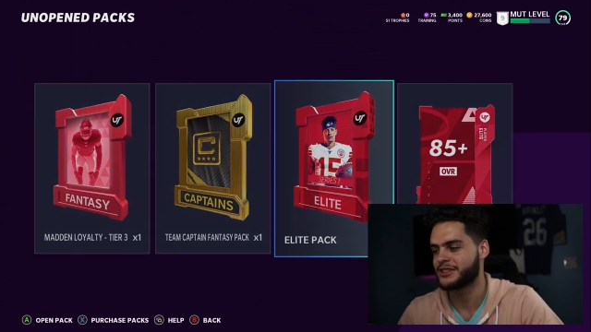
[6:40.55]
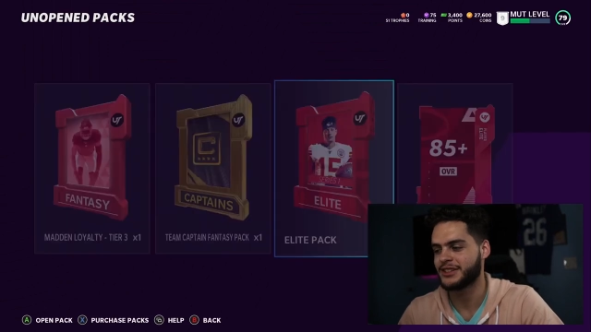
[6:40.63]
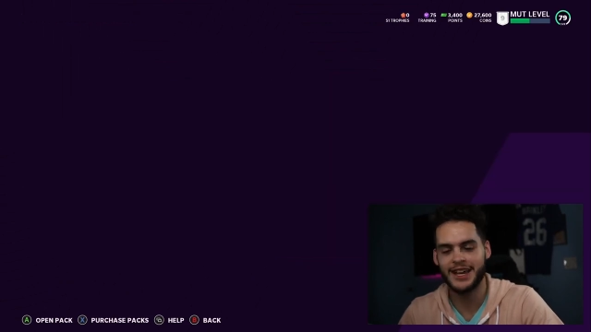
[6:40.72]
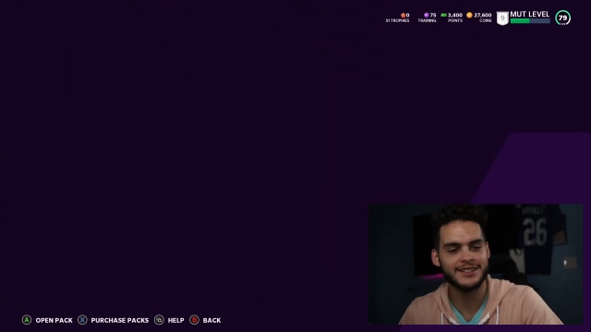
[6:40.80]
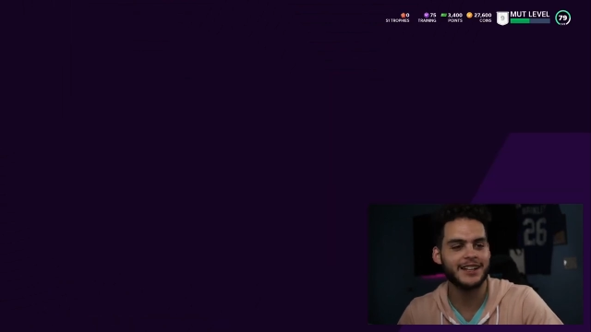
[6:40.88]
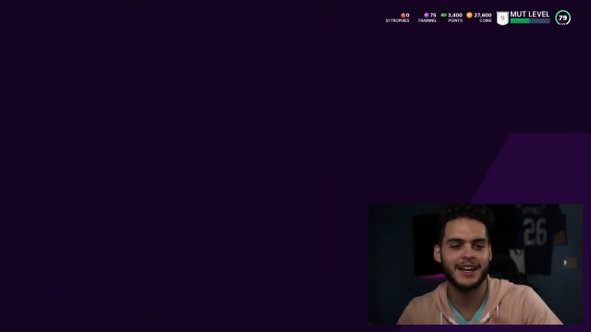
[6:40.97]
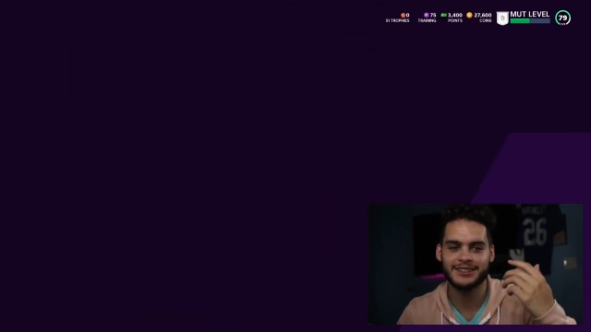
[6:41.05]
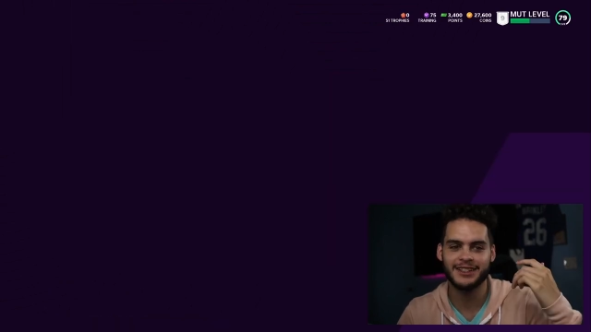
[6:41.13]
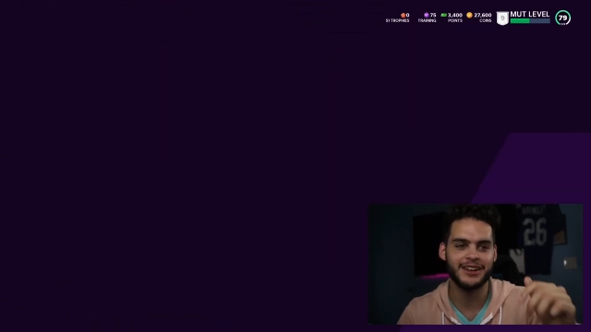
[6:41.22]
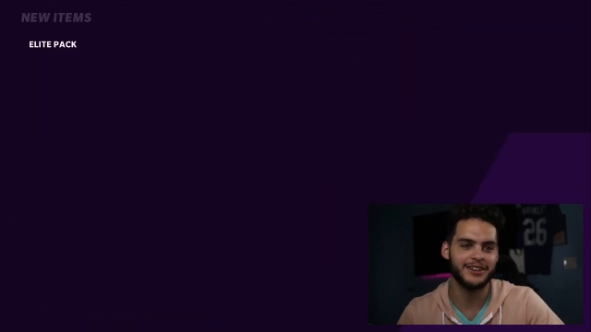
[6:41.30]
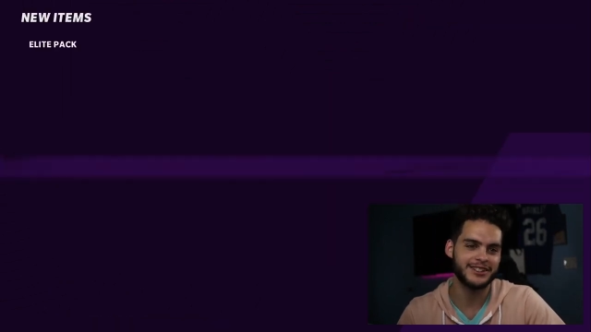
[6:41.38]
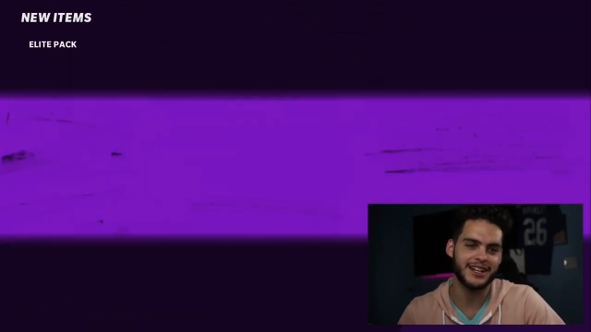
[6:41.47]
That's that's
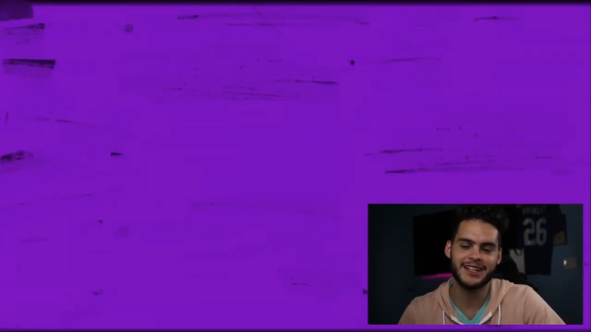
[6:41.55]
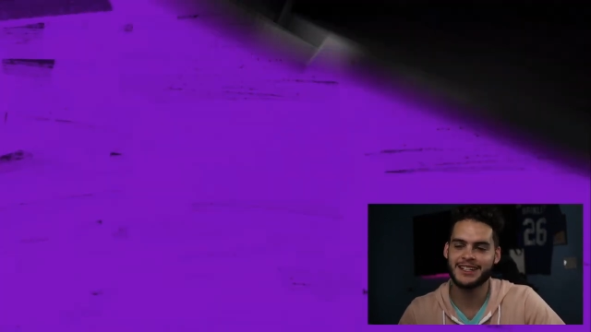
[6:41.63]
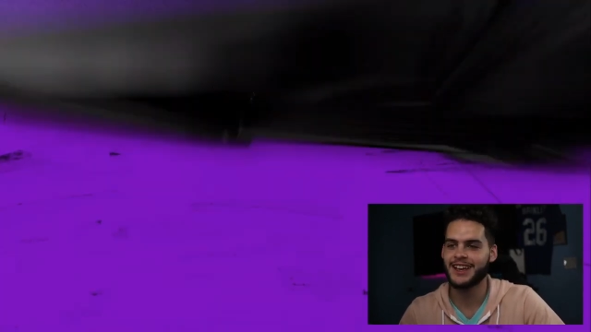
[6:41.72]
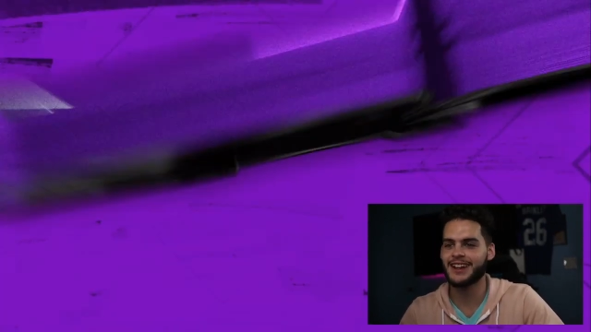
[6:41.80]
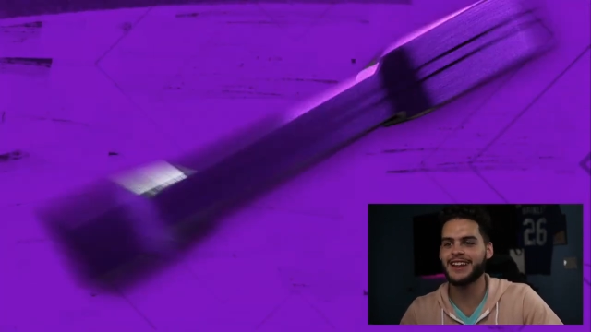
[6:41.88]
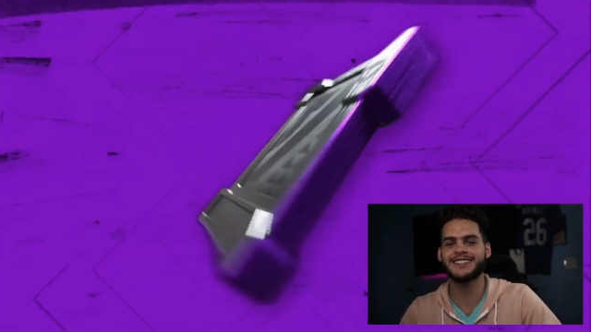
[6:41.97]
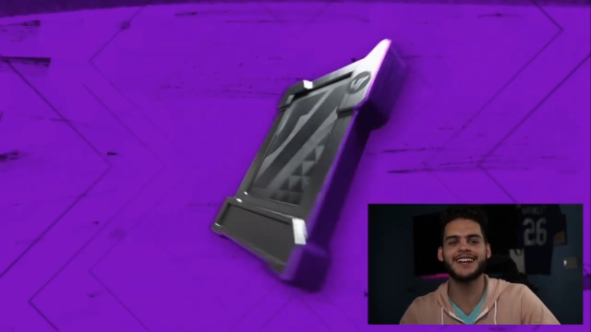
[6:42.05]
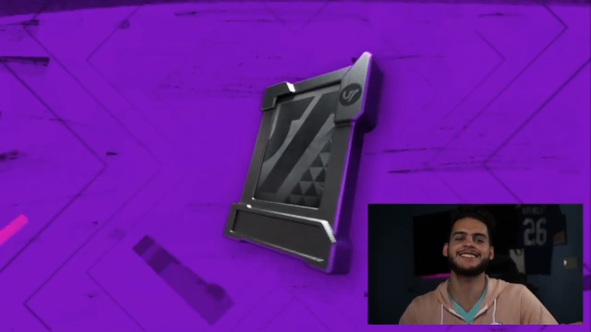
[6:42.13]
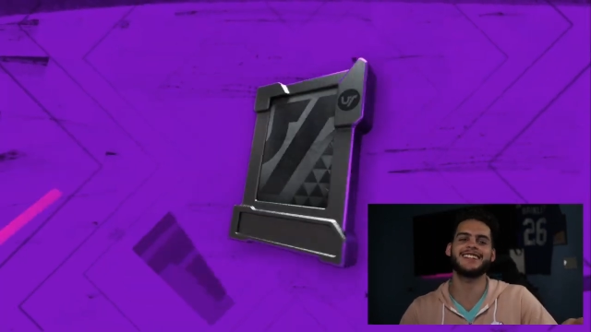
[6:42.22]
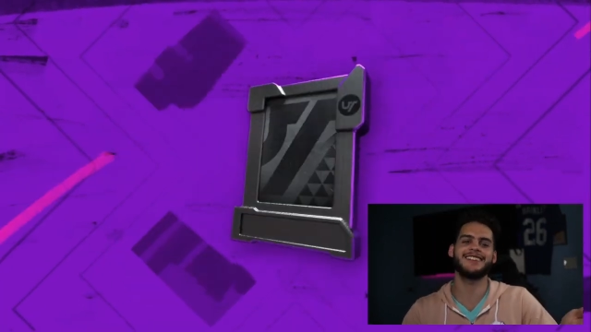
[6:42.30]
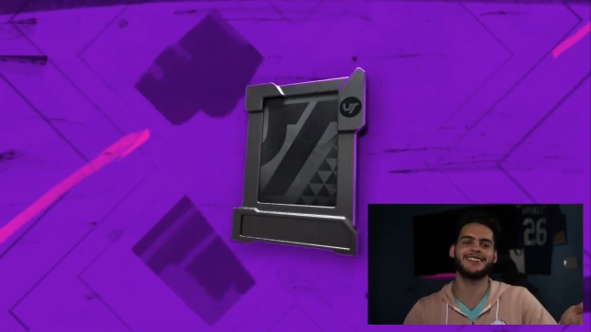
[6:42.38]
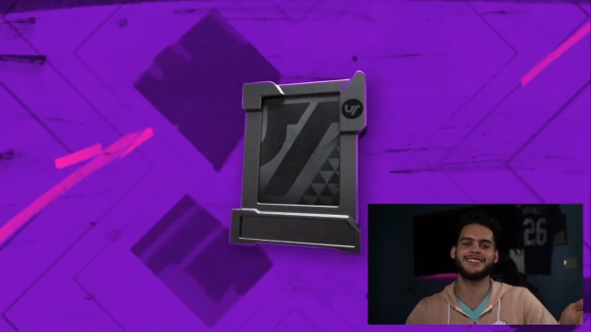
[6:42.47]
hilarious, guys. That's gotta that's gotta
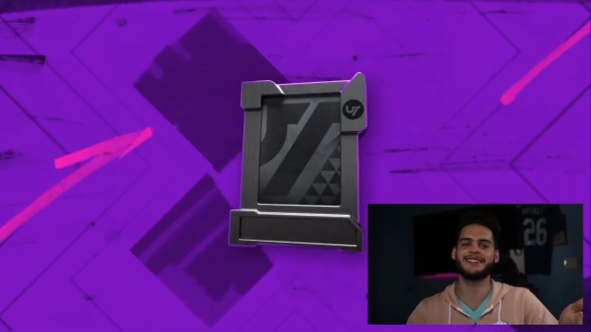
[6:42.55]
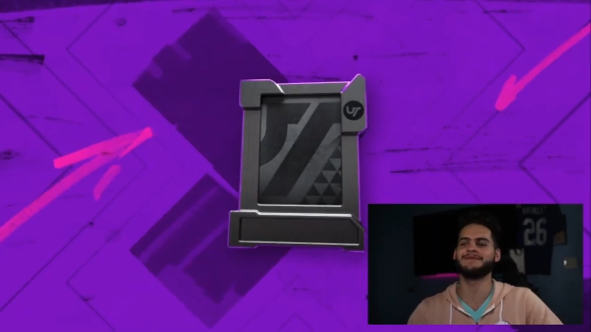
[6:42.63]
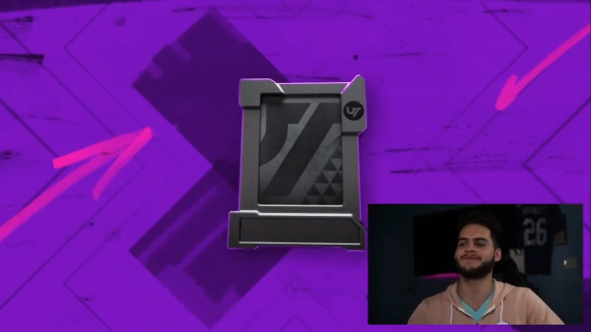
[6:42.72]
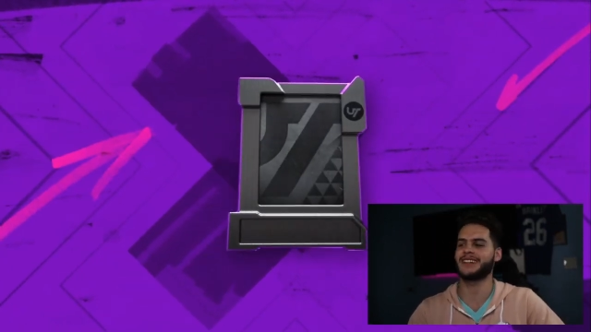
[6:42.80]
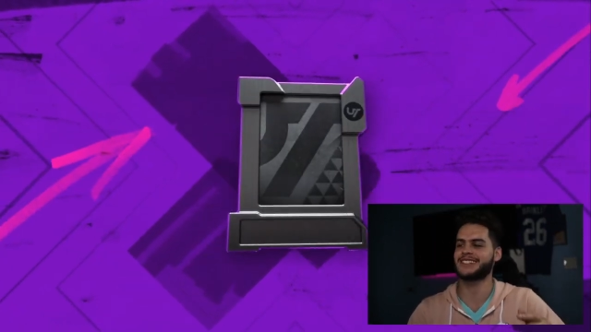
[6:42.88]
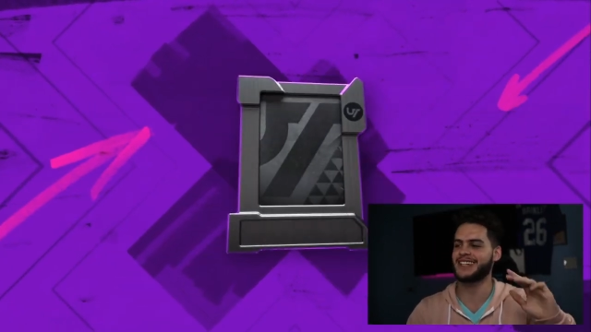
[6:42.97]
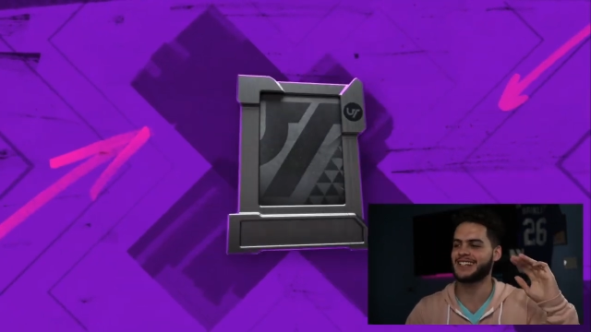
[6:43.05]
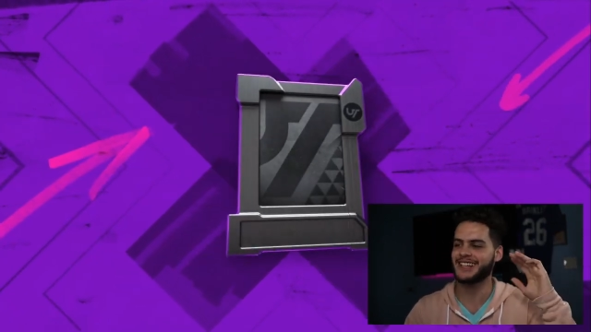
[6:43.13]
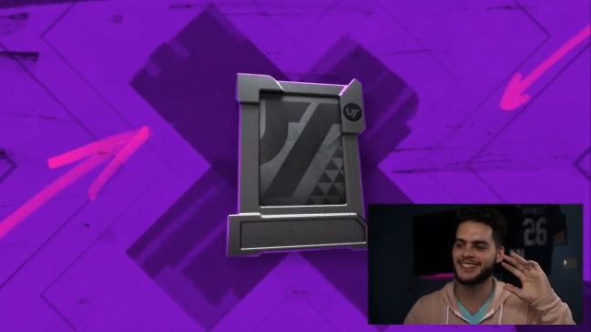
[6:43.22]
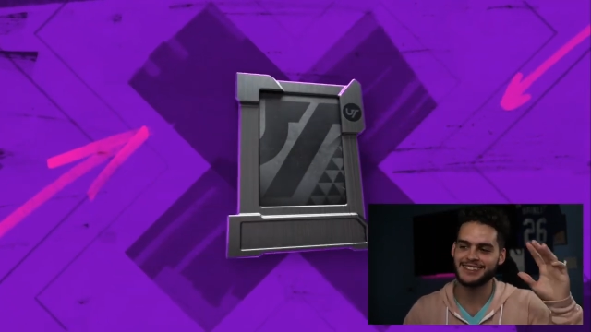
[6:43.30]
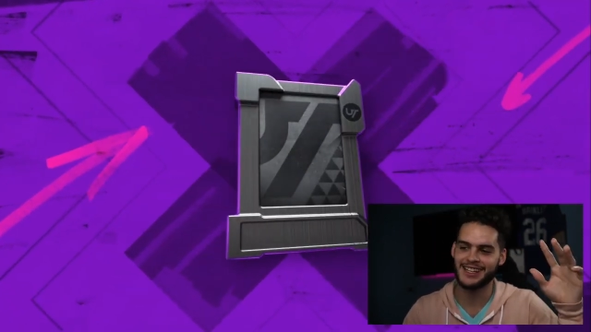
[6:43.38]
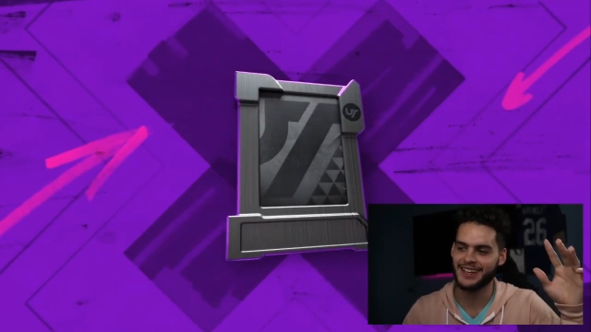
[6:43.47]
stay in the clip. That's, that's gotta
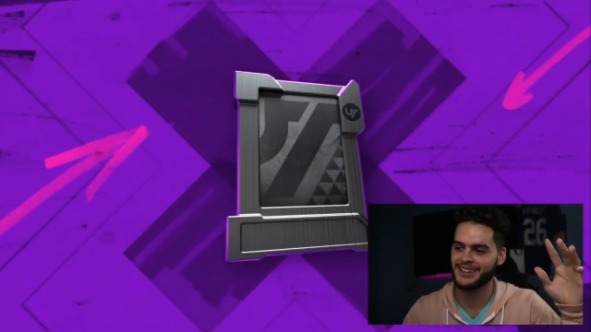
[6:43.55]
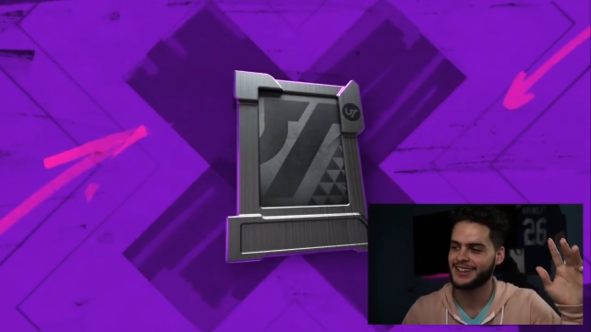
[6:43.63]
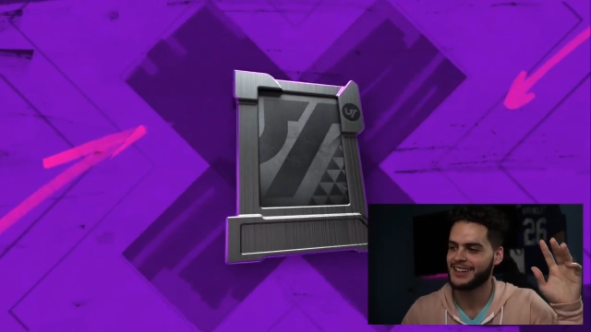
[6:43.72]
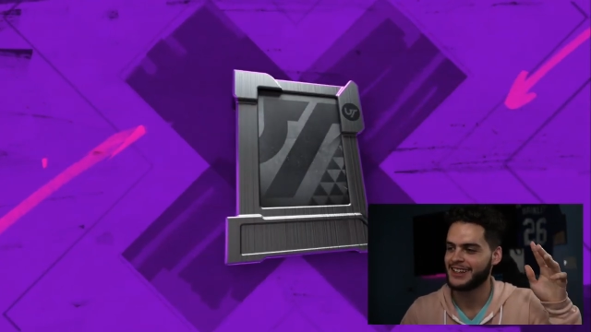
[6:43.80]
stay.